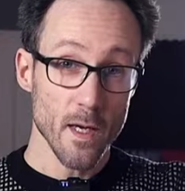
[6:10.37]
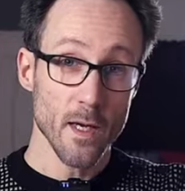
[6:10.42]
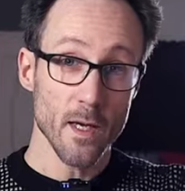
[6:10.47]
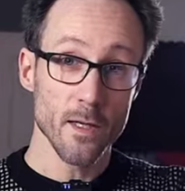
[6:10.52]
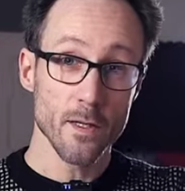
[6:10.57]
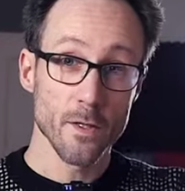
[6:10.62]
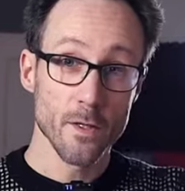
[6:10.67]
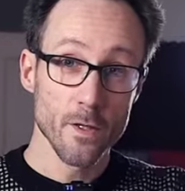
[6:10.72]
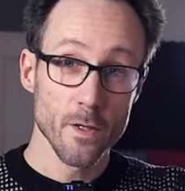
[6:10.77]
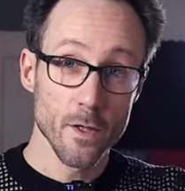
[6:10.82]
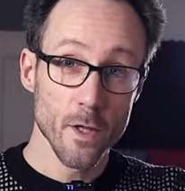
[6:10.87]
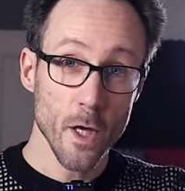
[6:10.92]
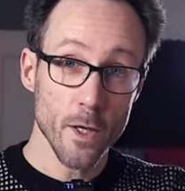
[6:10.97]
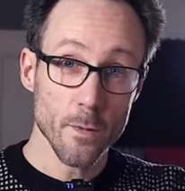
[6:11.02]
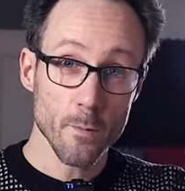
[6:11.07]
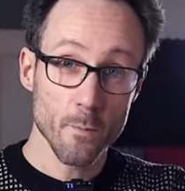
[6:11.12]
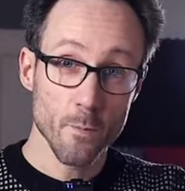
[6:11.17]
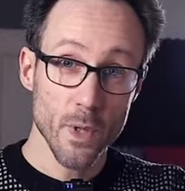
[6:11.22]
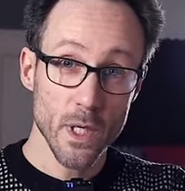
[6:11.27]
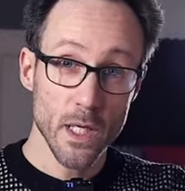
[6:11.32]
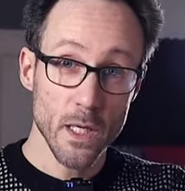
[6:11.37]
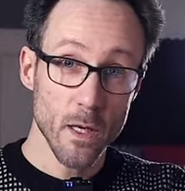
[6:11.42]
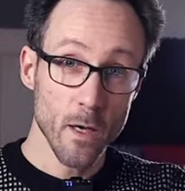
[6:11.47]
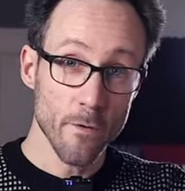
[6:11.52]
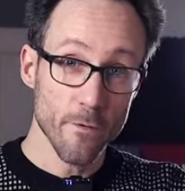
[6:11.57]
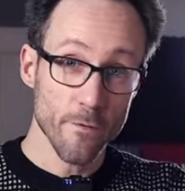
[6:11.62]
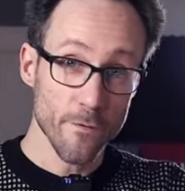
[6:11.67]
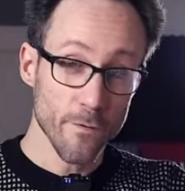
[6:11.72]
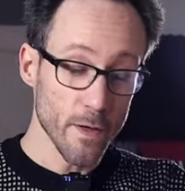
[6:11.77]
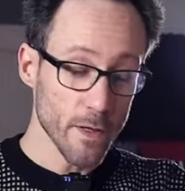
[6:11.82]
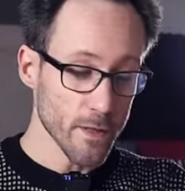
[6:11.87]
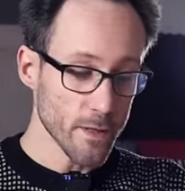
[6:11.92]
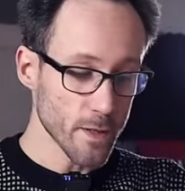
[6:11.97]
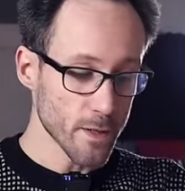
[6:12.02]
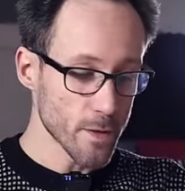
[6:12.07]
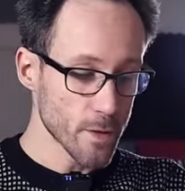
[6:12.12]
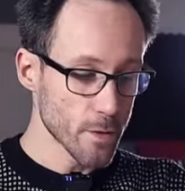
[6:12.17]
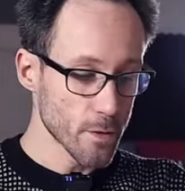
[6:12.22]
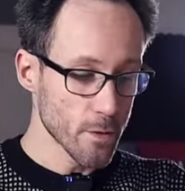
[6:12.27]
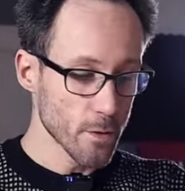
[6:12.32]
And not be
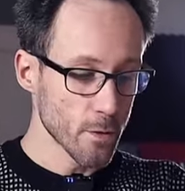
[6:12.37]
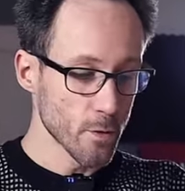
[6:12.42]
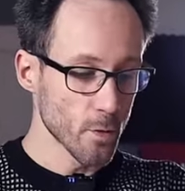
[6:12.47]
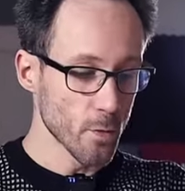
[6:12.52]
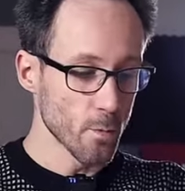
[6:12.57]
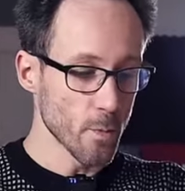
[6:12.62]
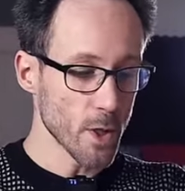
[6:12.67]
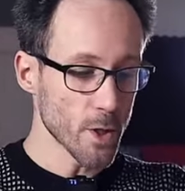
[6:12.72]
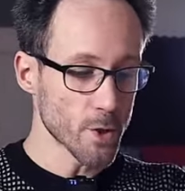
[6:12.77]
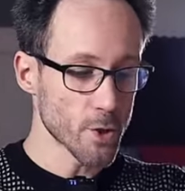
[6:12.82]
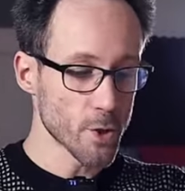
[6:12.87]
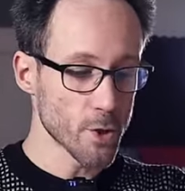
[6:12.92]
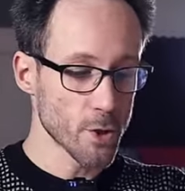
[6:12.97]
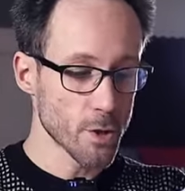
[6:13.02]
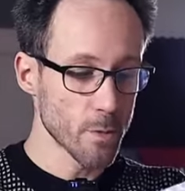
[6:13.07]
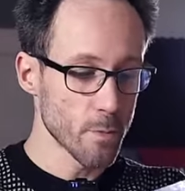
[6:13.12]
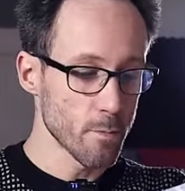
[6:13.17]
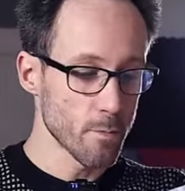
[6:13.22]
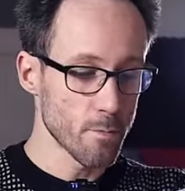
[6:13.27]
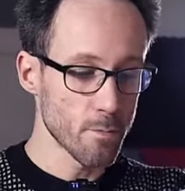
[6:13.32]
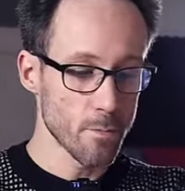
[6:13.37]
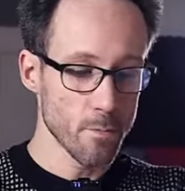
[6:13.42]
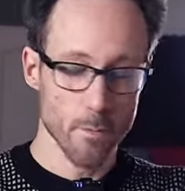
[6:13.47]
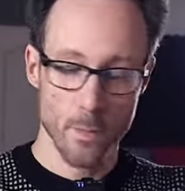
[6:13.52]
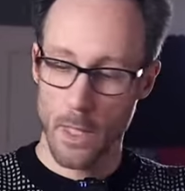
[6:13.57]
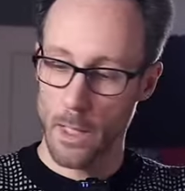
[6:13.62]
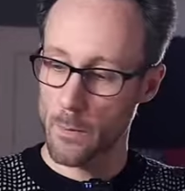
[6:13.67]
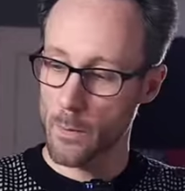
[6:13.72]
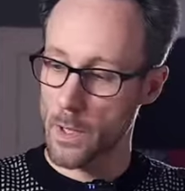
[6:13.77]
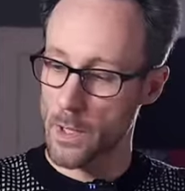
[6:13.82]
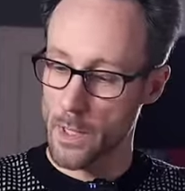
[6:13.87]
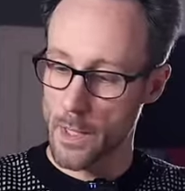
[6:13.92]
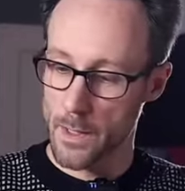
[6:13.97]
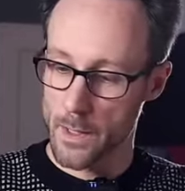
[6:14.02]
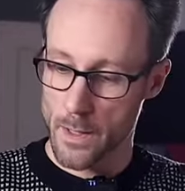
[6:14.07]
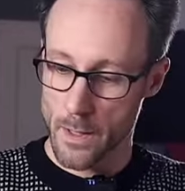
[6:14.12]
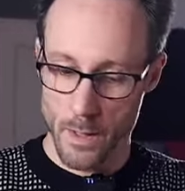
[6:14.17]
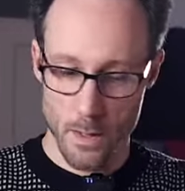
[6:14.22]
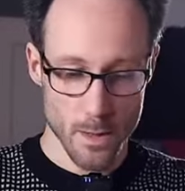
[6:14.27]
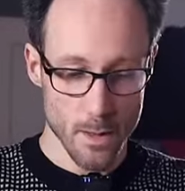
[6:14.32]
offended too much. Maybe
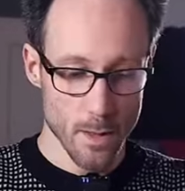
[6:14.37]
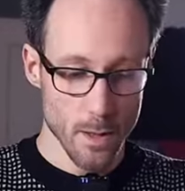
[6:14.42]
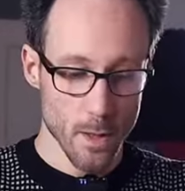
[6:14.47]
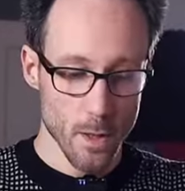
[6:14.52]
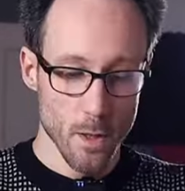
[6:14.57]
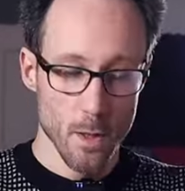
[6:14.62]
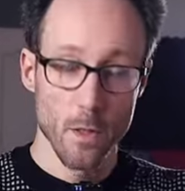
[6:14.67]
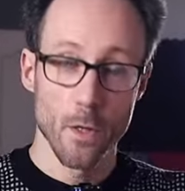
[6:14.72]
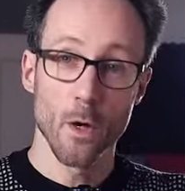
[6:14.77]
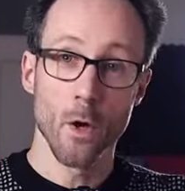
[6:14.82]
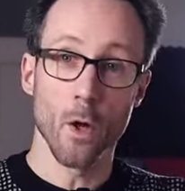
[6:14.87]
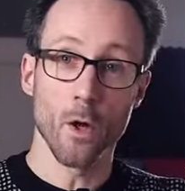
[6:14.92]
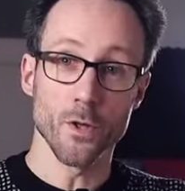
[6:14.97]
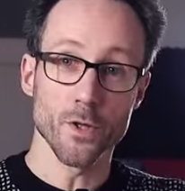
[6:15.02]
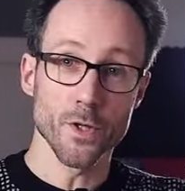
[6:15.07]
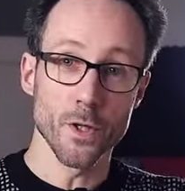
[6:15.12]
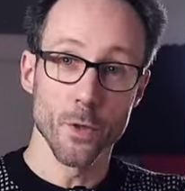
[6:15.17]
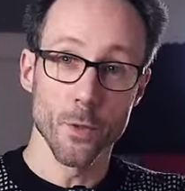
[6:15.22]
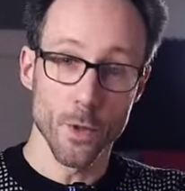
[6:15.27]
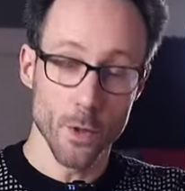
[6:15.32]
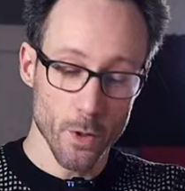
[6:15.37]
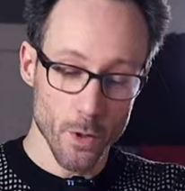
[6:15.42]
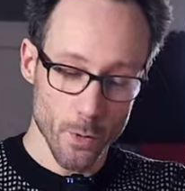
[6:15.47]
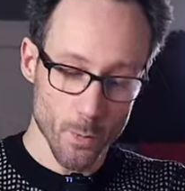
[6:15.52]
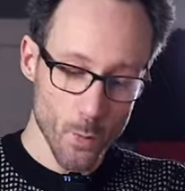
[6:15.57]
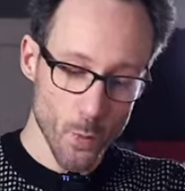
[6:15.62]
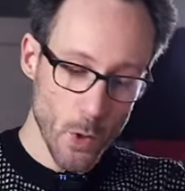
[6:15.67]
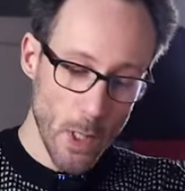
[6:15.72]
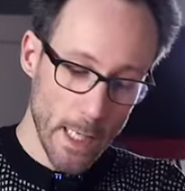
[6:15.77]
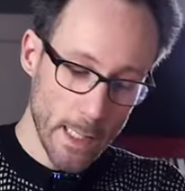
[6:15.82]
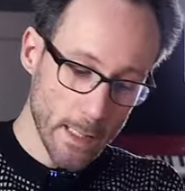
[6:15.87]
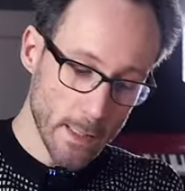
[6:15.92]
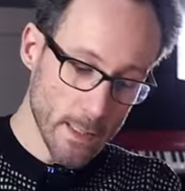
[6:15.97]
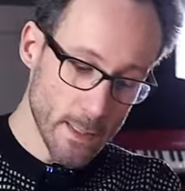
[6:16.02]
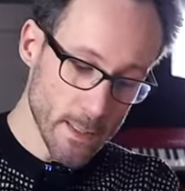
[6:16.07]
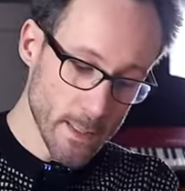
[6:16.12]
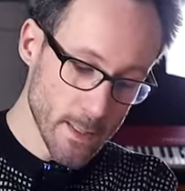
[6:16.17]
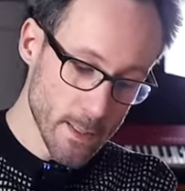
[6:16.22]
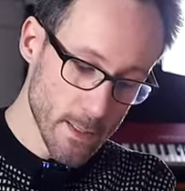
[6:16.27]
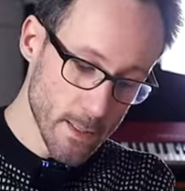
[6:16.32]
that's also a good
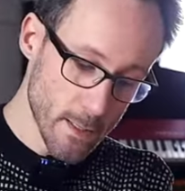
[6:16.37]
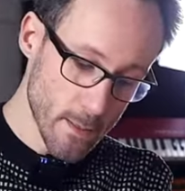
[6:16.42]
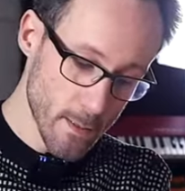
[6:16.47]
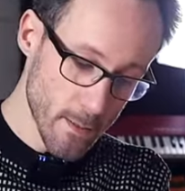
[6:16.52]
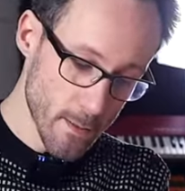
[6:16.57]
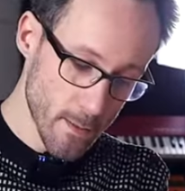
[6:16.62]
practice.